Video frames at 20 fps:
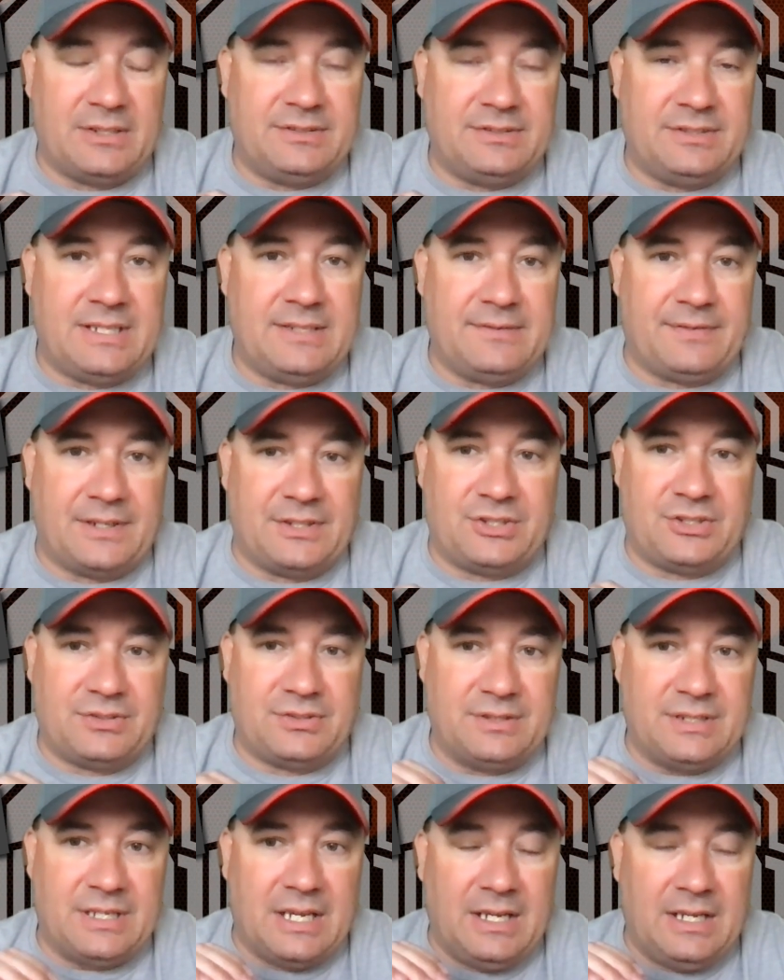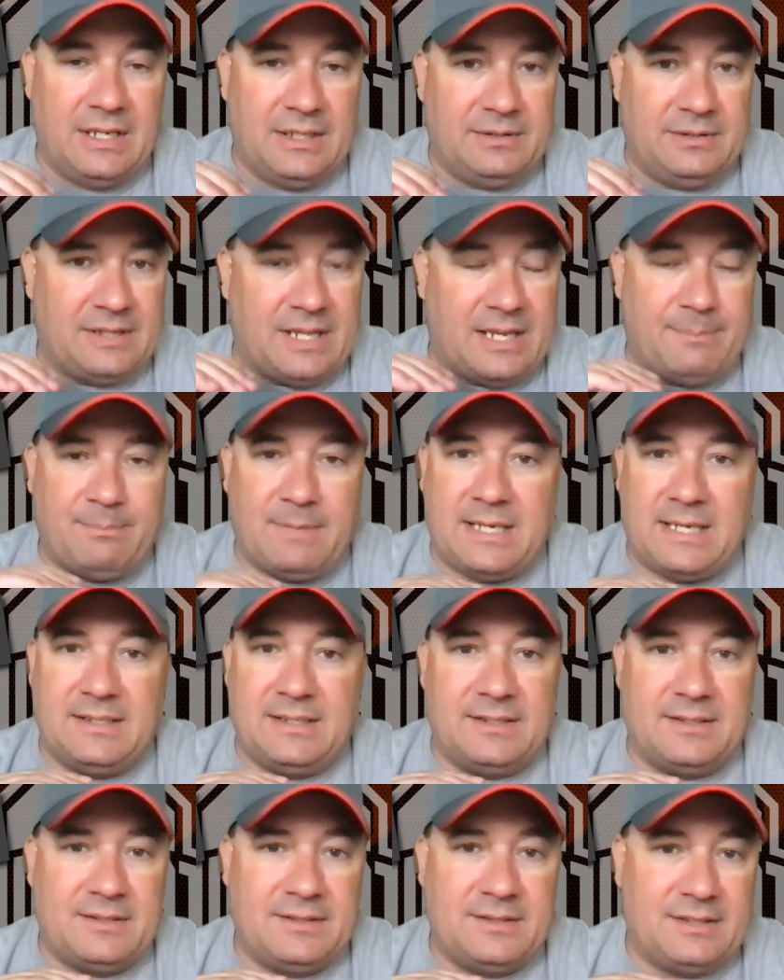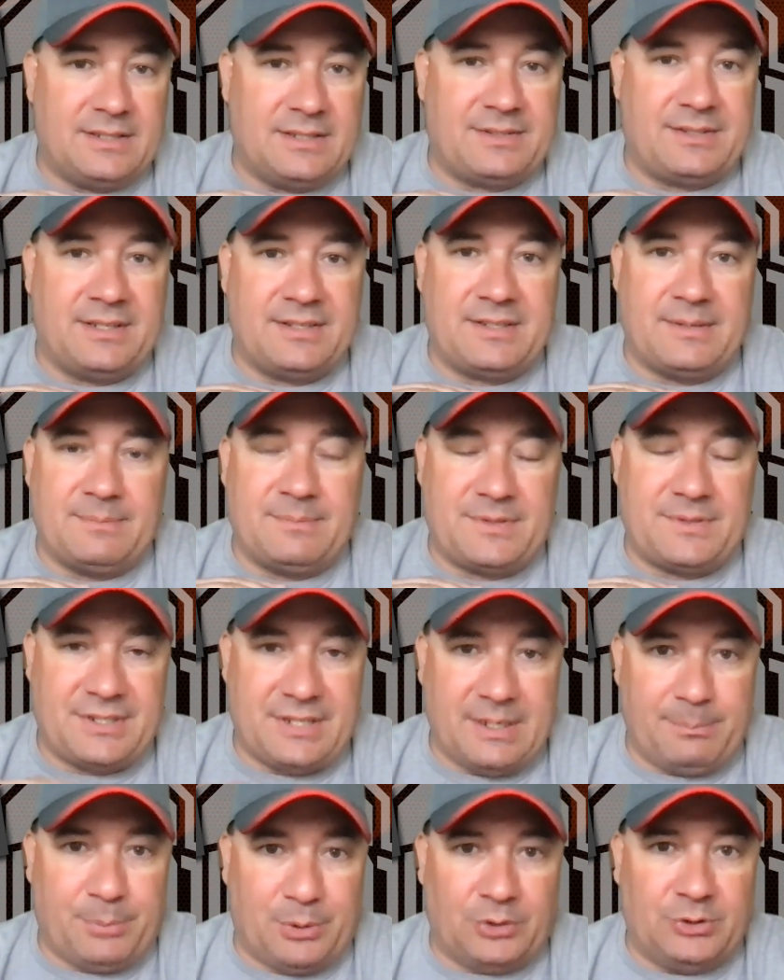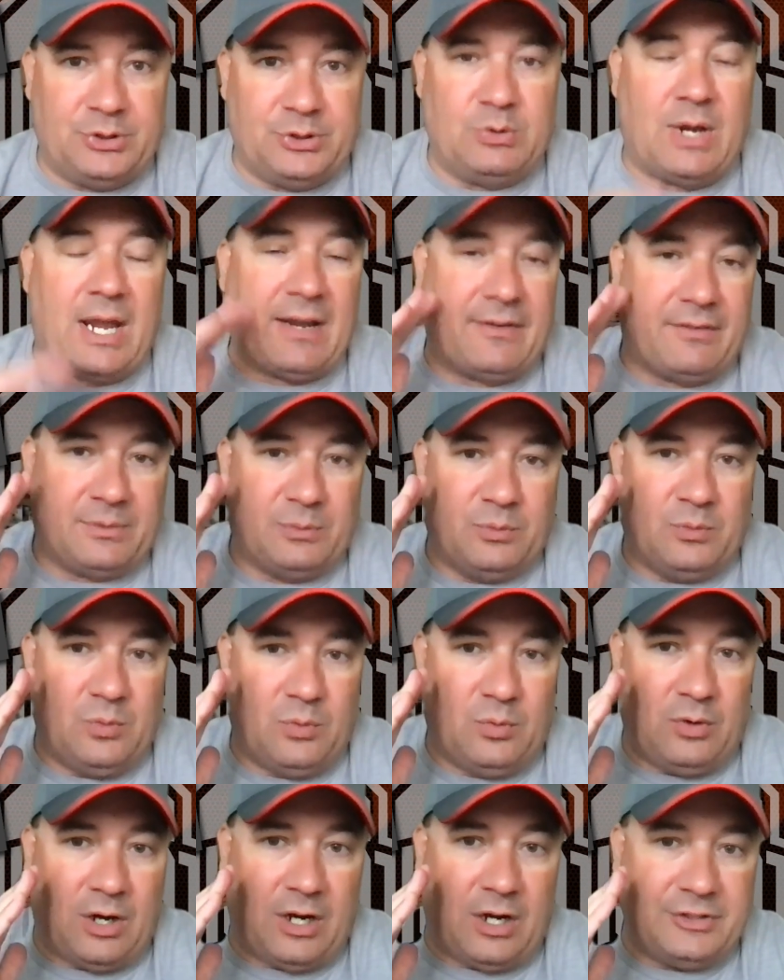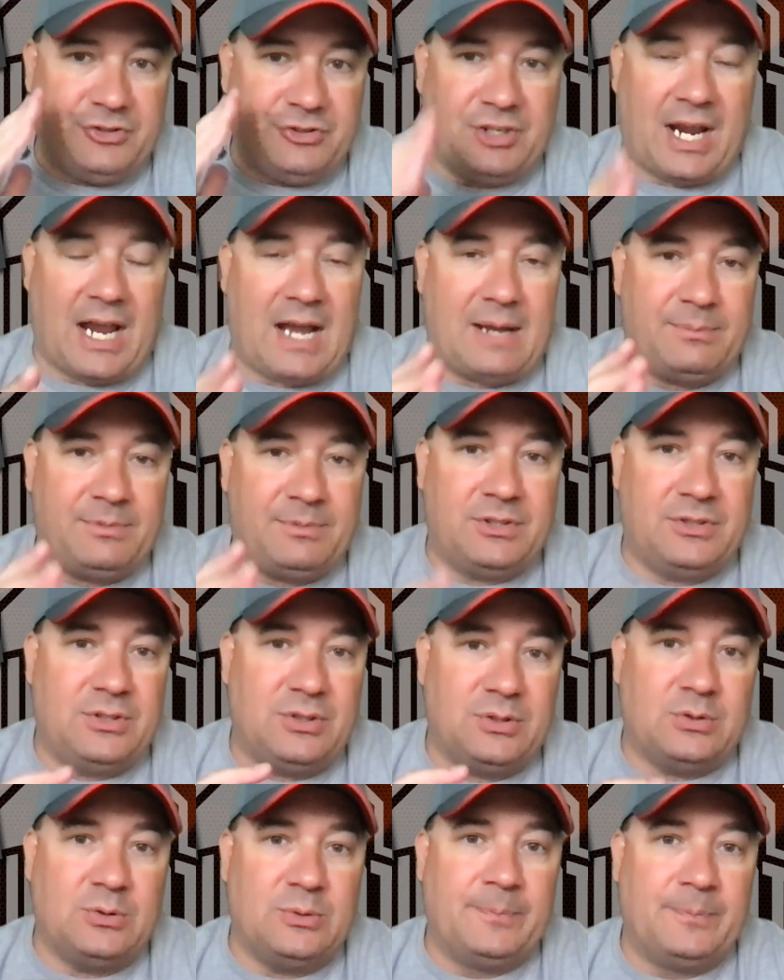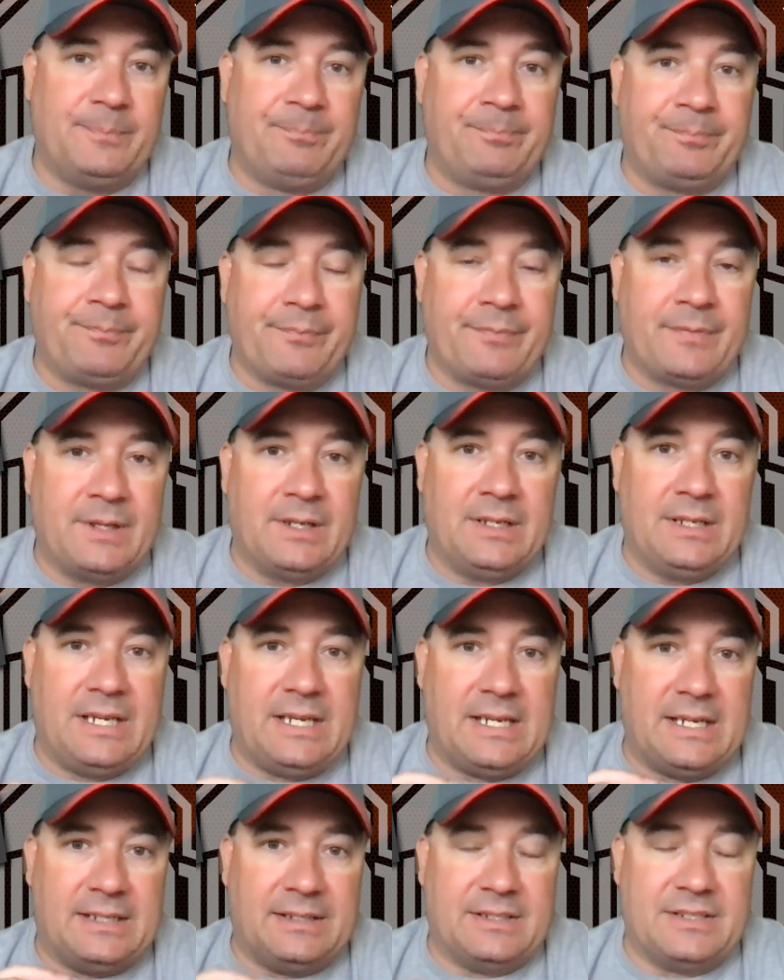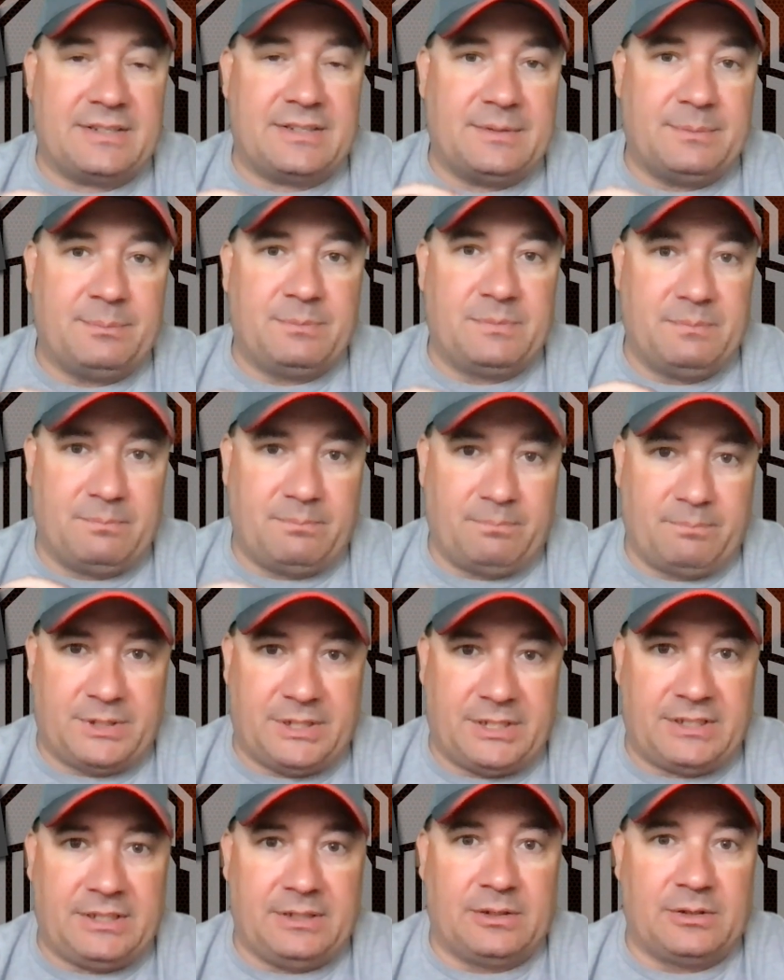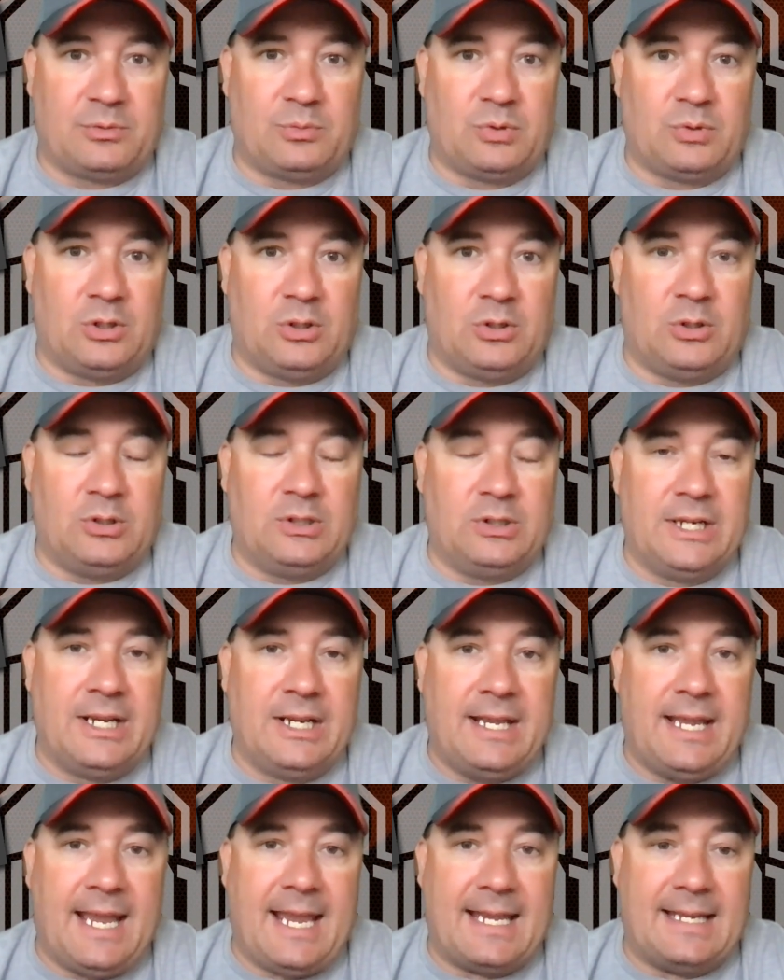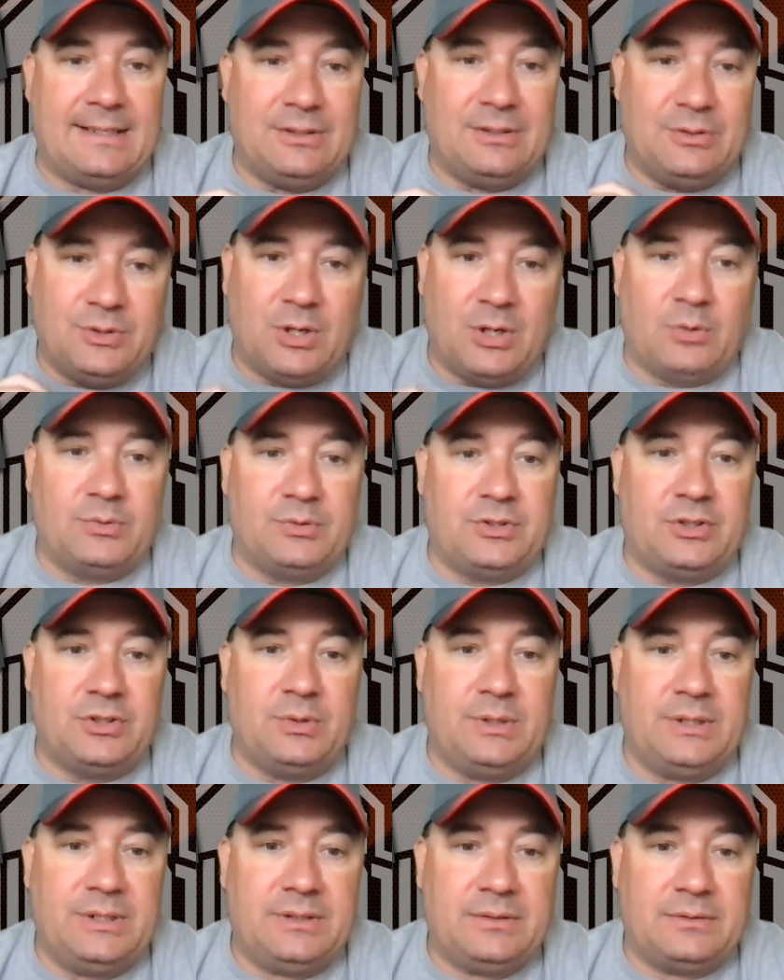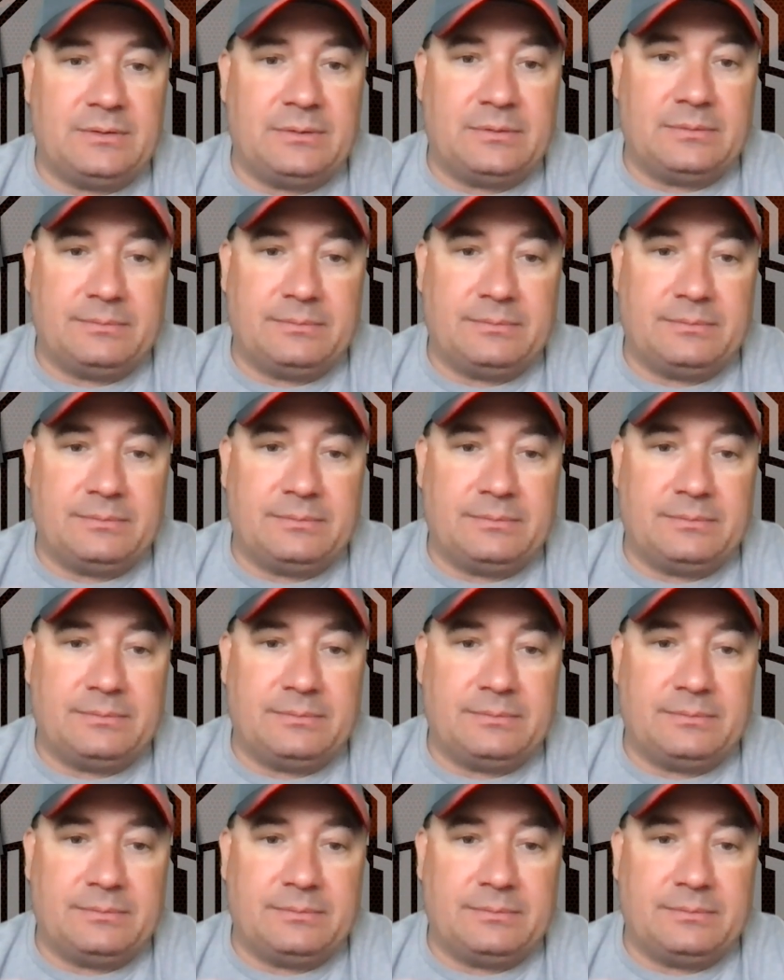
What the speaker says: on defense, they made the system simple. You have a job to do in this particular role, and you don't do it.